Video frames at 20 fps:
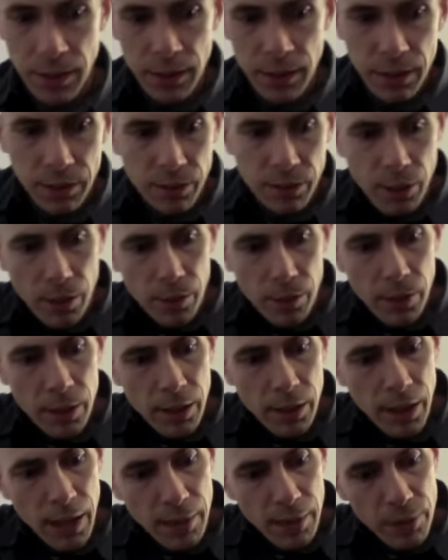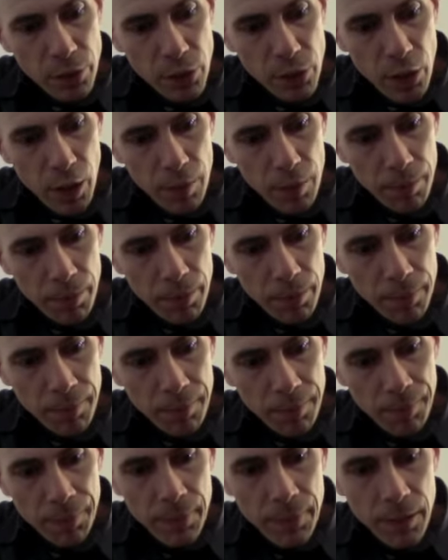So F sharp,
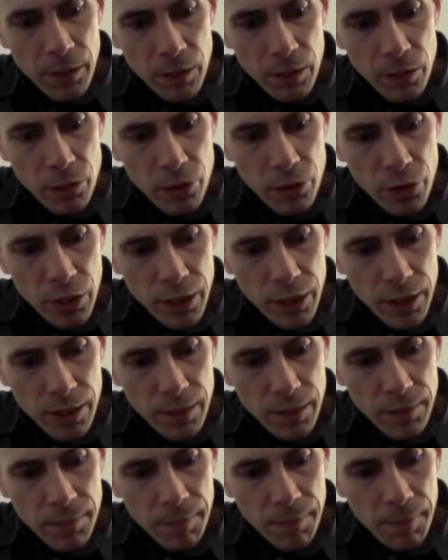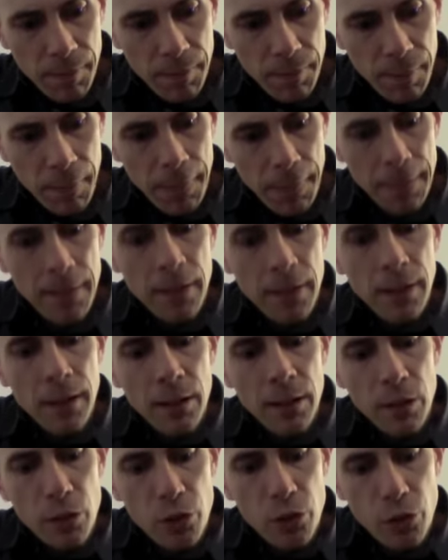G.
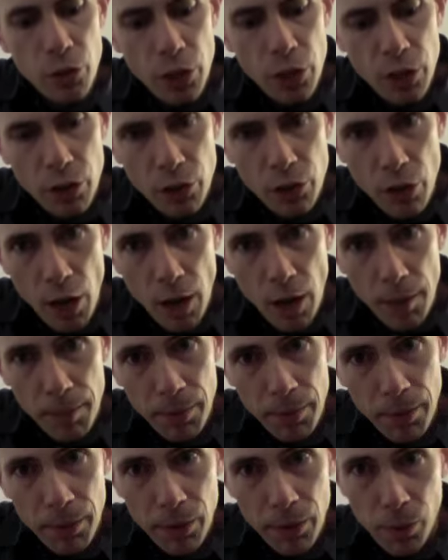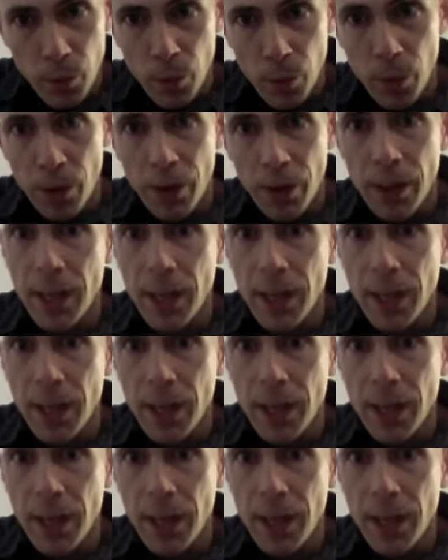G sharp, or